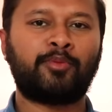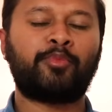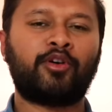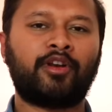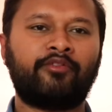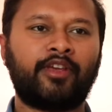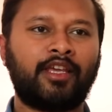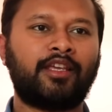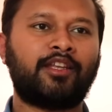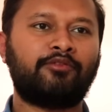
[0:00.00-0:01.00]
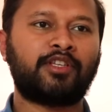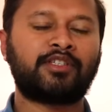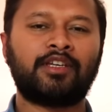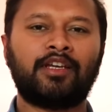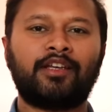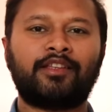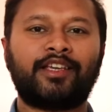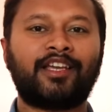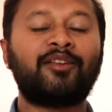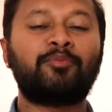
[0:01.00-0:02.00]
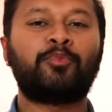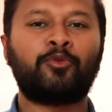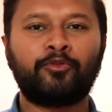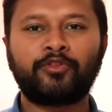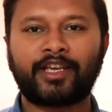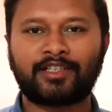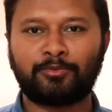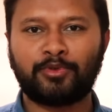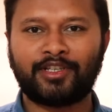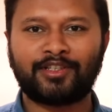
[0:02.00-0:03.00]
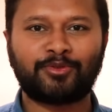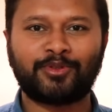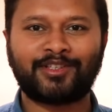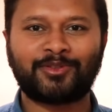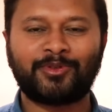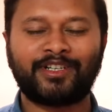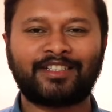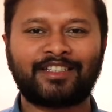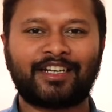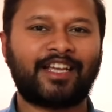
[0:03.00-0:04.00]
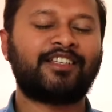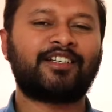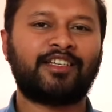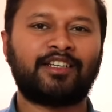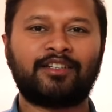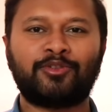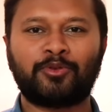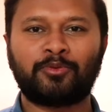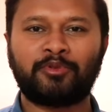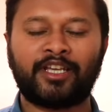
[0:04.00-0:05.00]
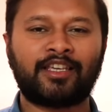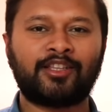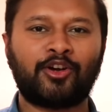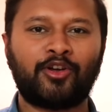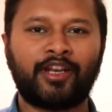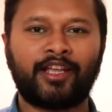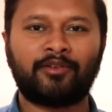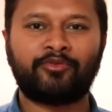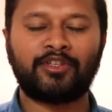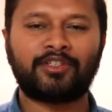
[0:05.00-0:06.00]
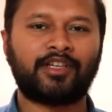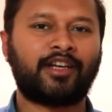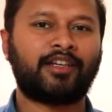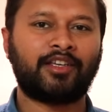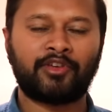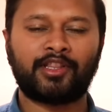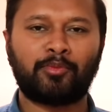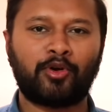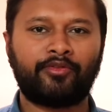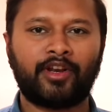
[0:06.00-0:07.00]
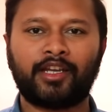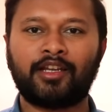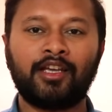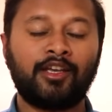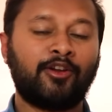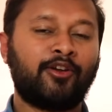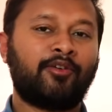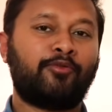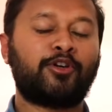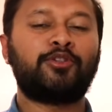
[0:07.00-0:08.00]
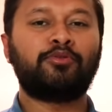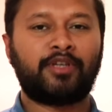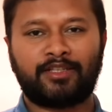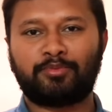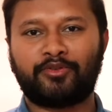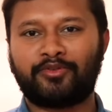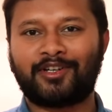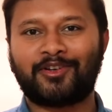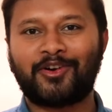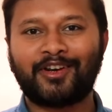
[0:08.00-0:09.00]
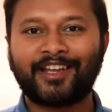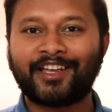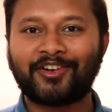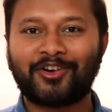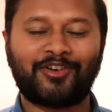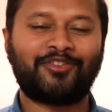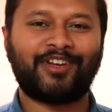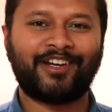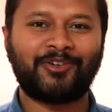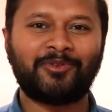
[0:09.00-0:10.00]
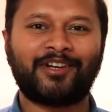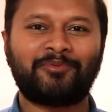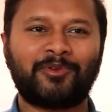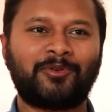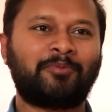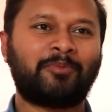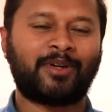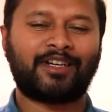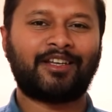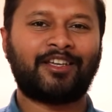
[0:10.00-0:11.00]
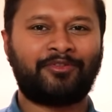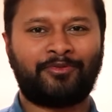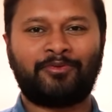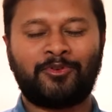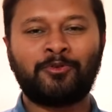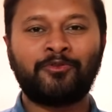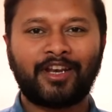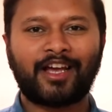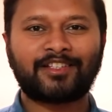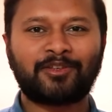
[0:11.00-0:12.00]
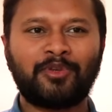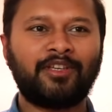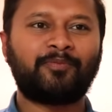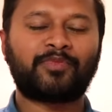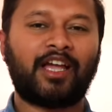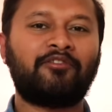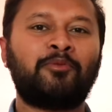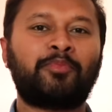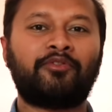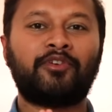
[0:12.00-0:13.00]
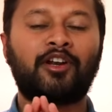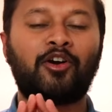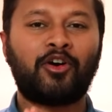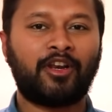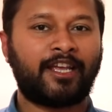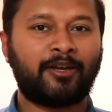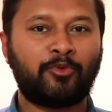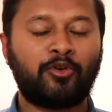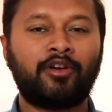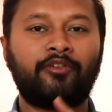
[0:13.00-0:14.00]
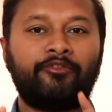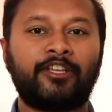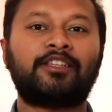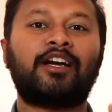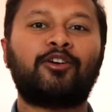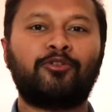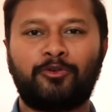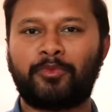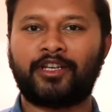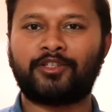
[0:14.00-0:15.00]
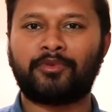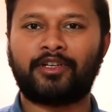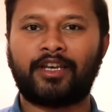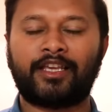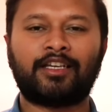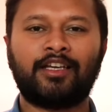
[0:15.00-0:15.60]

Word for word: upon a way in which they can improve the experience to their students rather than you know taking the online feature and giving them offline what you guys prefer online or offline do let me know but if you will ask me i will prefer online mode with a good management like